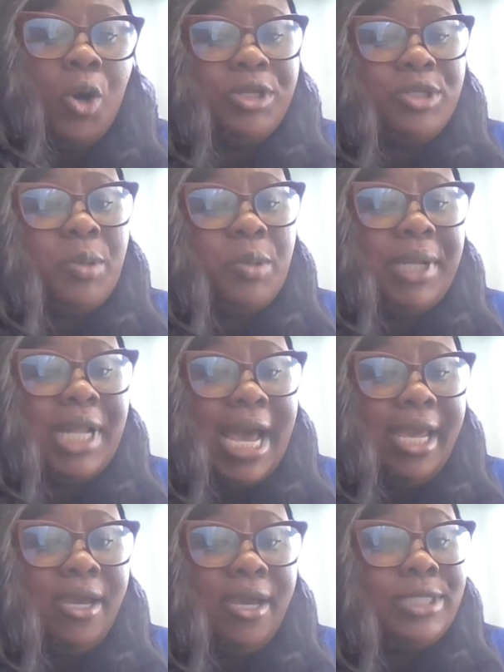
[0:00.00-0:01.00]
on the
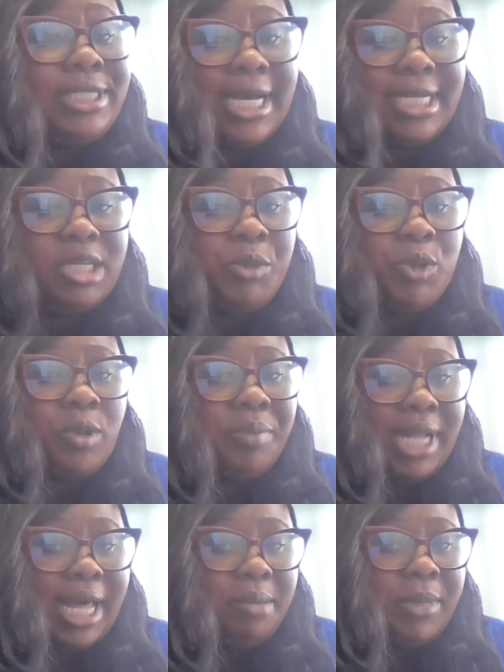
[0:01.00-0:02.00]
supply, on taxable
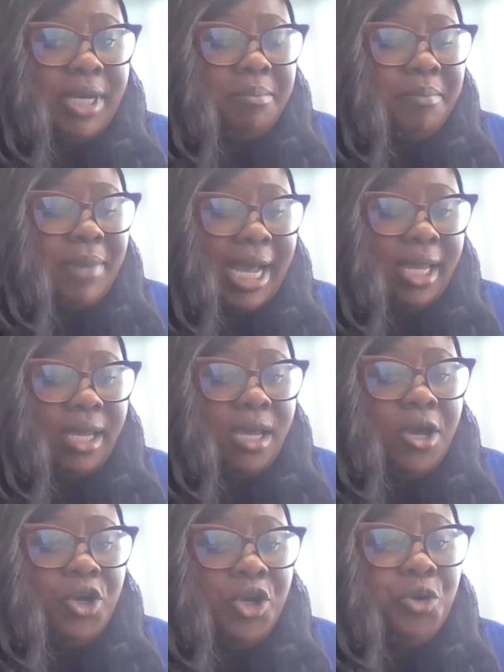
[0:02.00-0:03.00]
supply made by
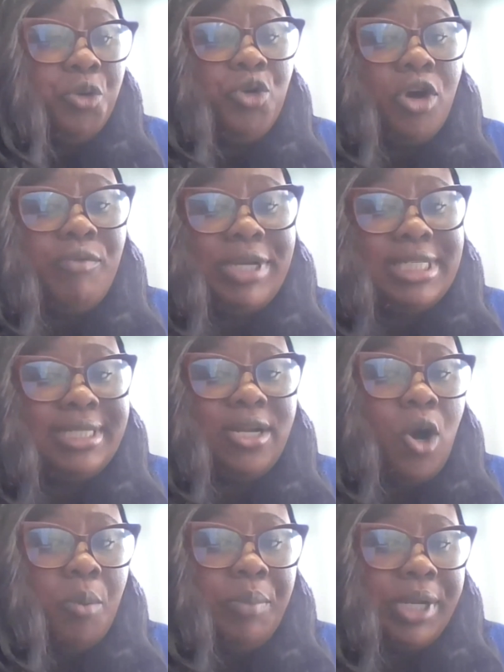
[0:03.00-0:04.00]

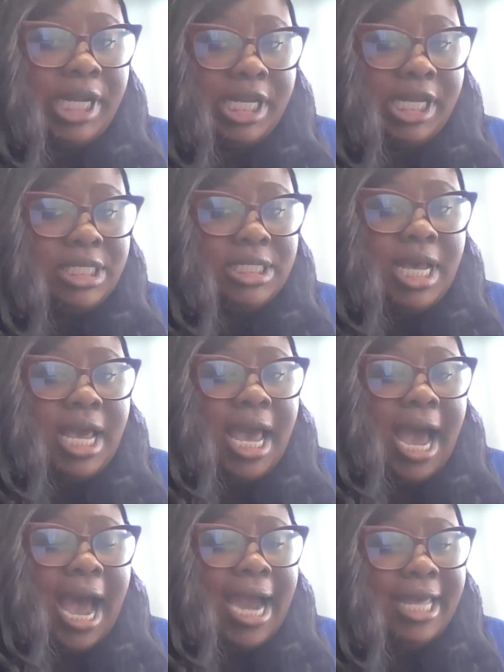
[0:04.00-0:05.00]
non-resident companies,
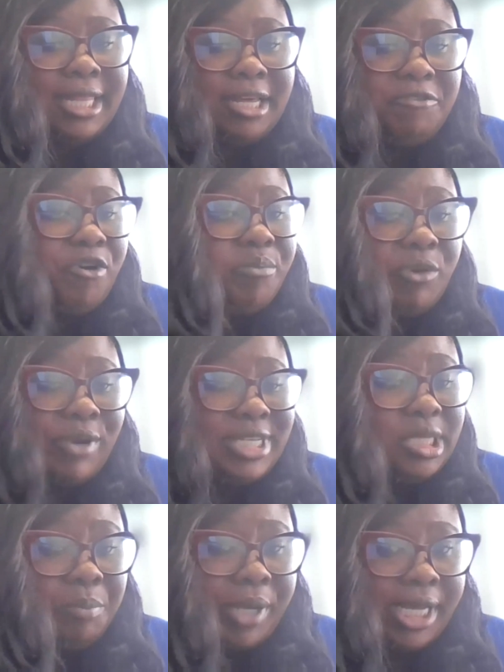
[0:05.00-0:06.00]
either from the
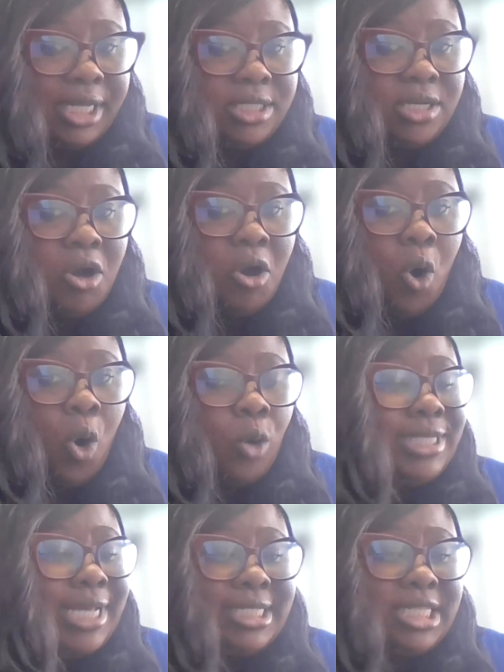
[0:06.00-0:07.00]
recipient
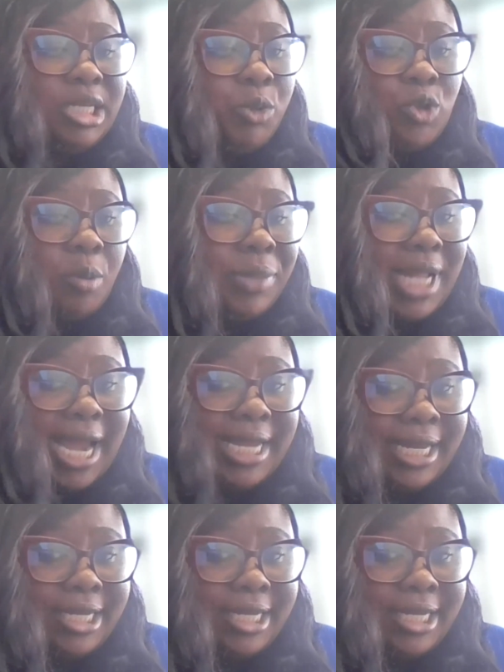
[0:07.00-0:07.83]
or taxable supply in